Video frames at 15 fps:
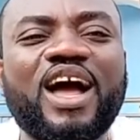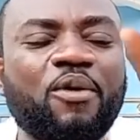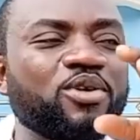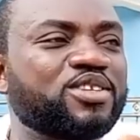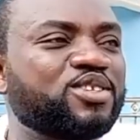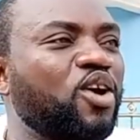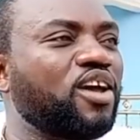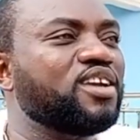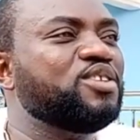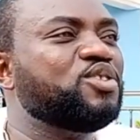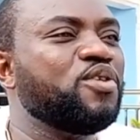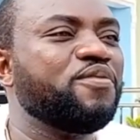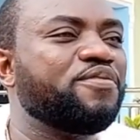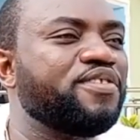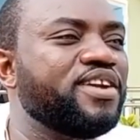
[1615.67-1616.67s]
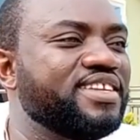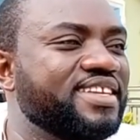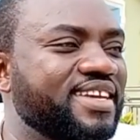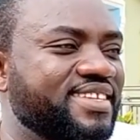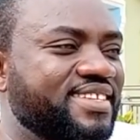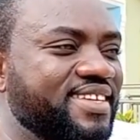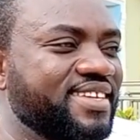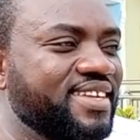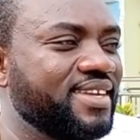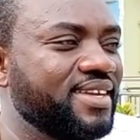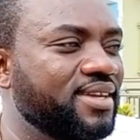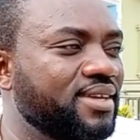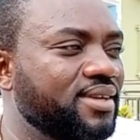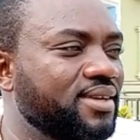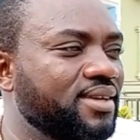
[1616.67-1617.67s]
I was talking to a friend
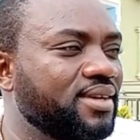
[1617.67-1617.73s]
yesterday.